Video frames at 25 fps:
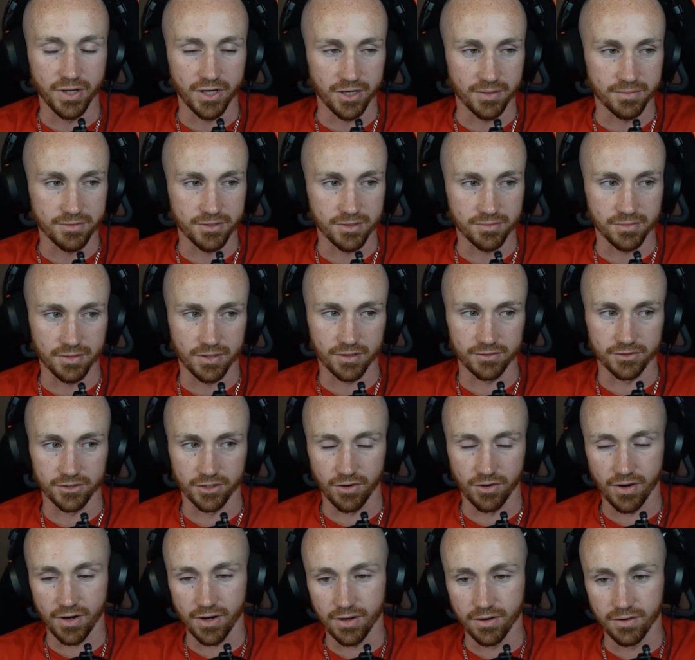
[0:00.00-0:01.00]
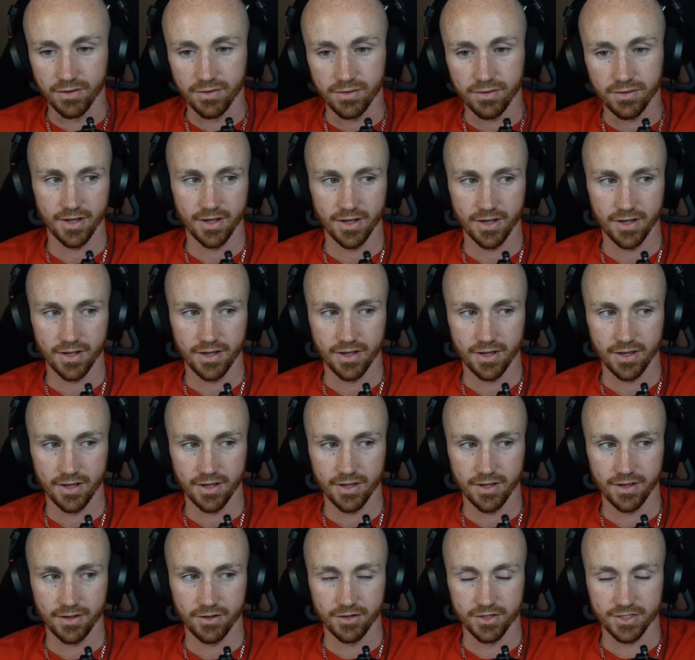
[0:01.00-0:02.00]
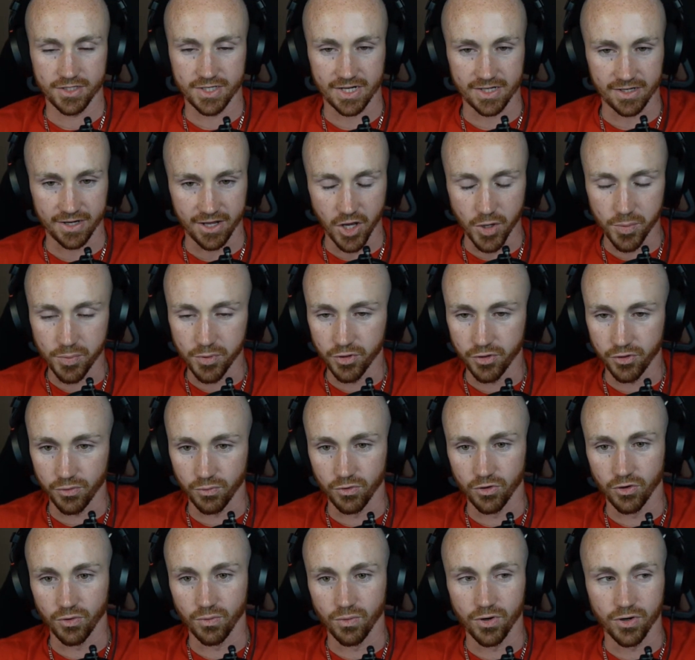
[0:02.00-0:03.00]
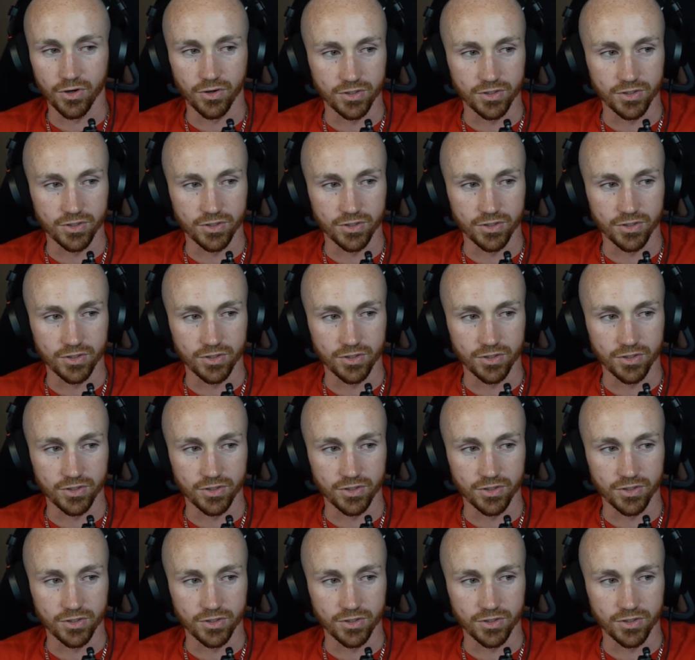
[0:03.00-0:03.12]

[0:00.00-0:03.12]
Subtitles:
something off the ground. It's not going to help you in the real world.